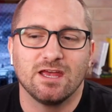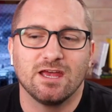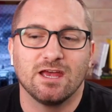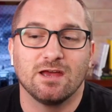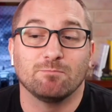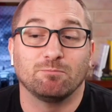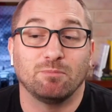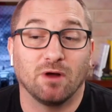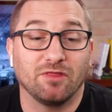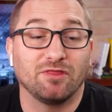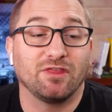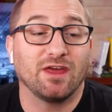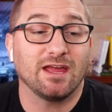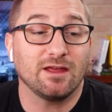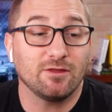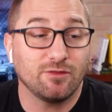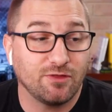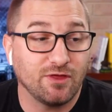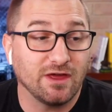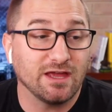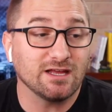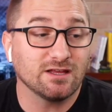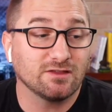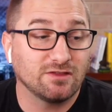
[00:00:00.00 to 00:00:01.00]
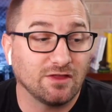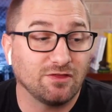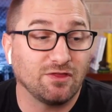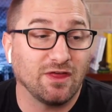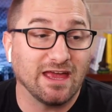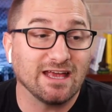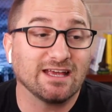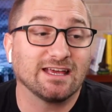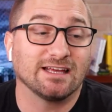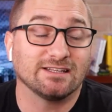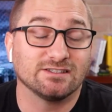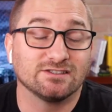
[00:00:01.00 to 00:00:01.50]
but they think that
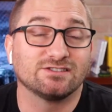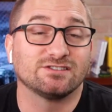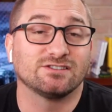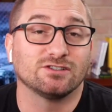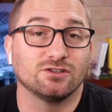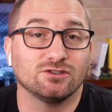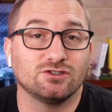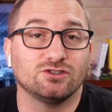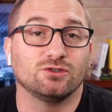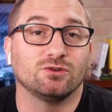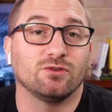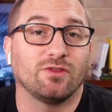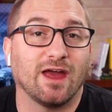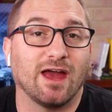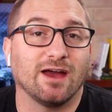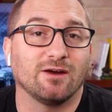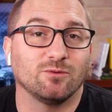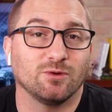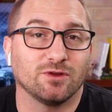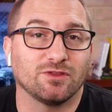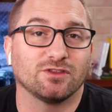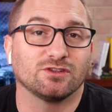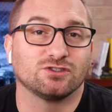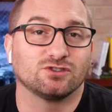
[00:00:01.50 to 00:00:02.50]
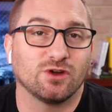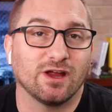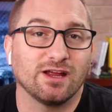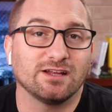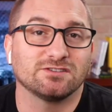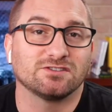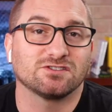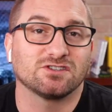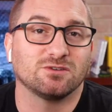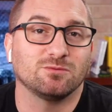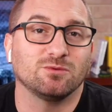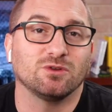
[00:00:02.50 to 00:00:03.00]
they can still do that with the
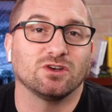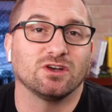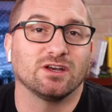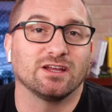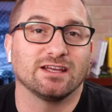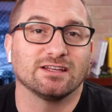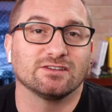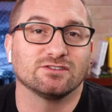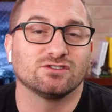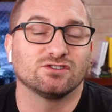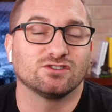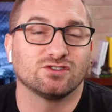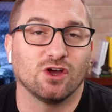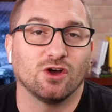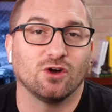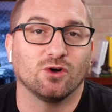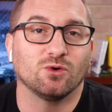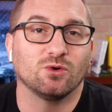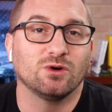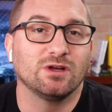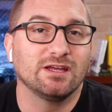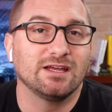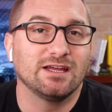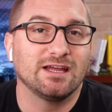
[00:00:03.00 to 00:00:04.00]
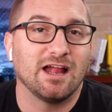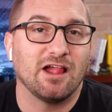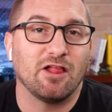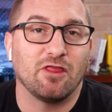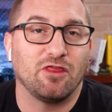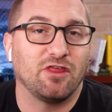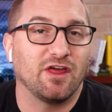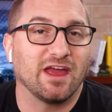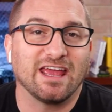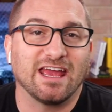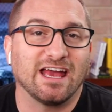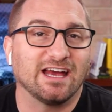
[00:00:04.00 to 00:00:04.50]
trans community. And so
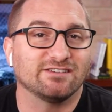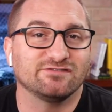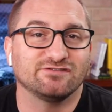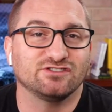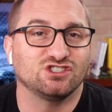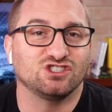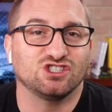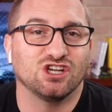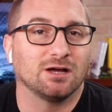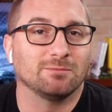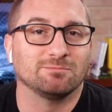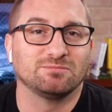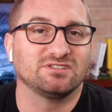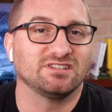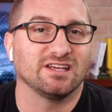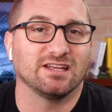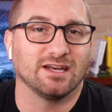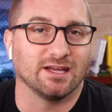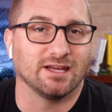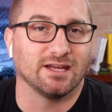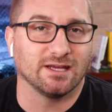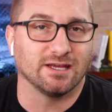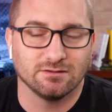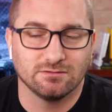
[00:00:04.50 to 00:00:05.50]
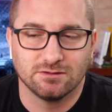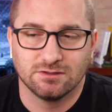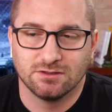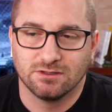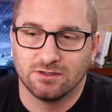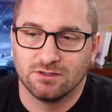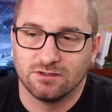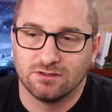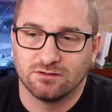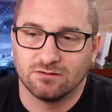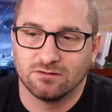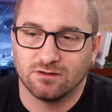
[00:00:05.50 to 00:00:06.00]
they have jumped in
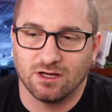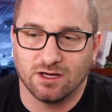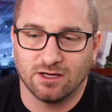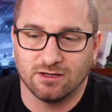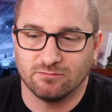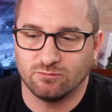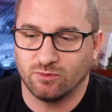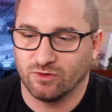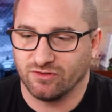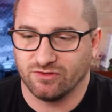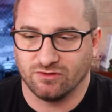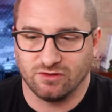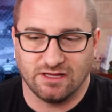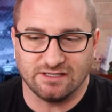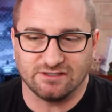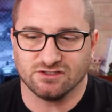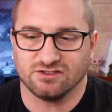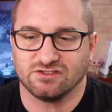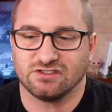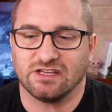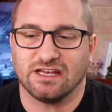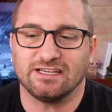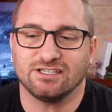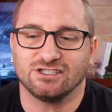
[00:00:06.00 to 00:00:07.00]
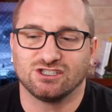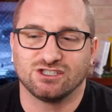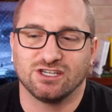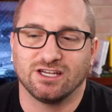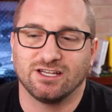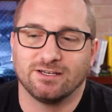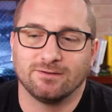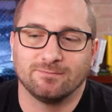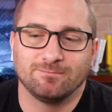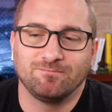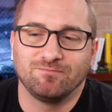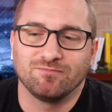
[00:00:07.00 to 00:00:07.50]
it with
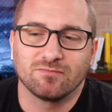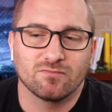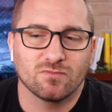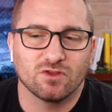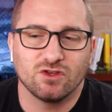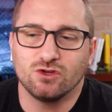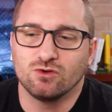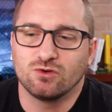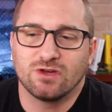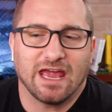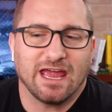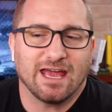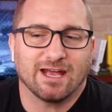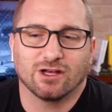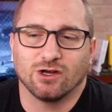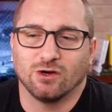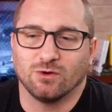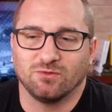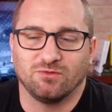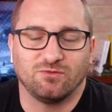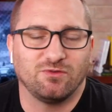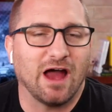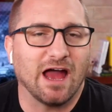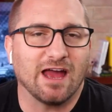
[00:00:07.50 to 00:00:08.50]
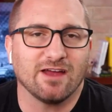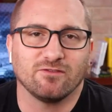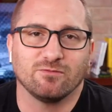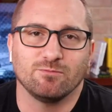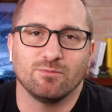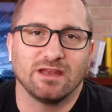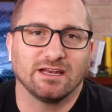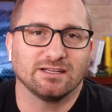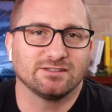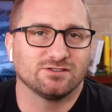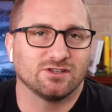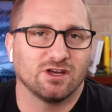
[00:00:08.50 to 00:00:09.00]
legislation. You can't go 5
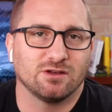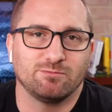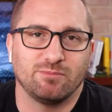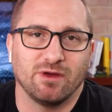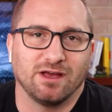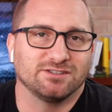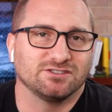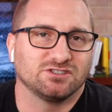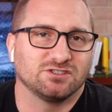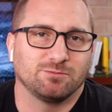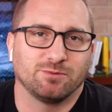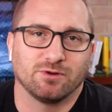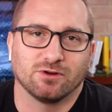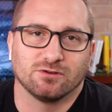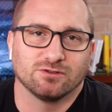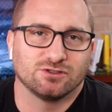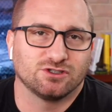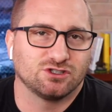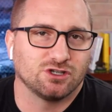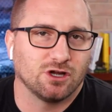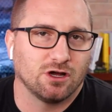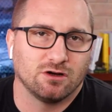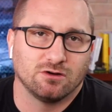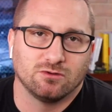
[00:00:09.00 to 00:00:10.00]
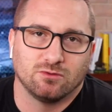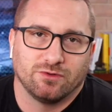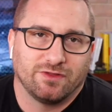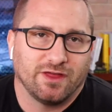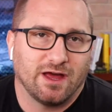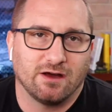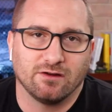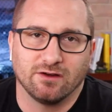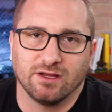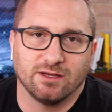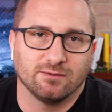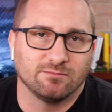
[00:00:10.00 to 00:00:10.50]
minutes on Ben Shapiro's show
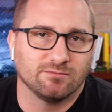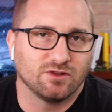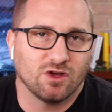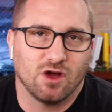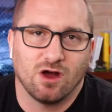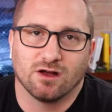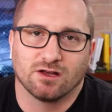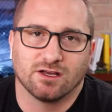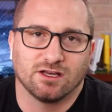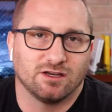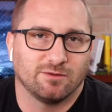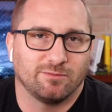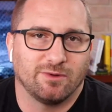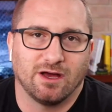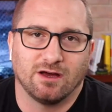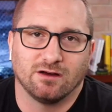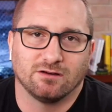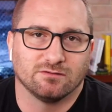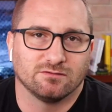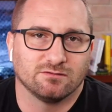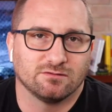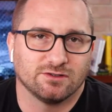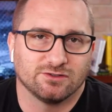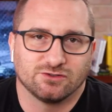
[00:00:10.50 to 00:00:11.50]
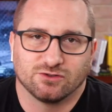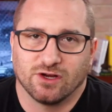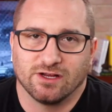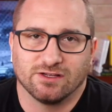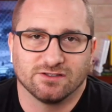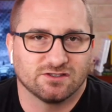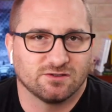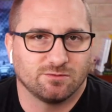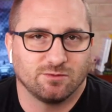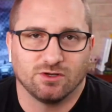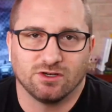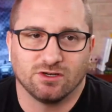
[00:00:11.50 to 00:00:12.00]
without him talking about the
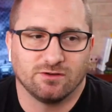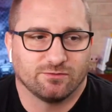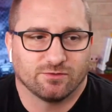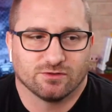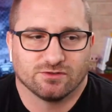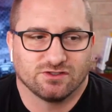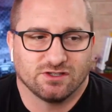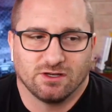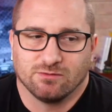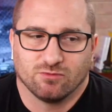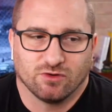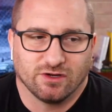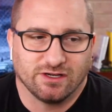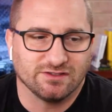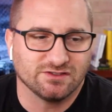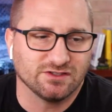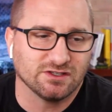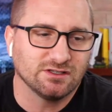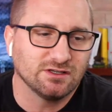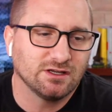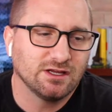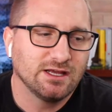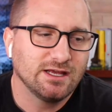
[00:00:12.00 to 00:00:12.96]
trans community for some reason.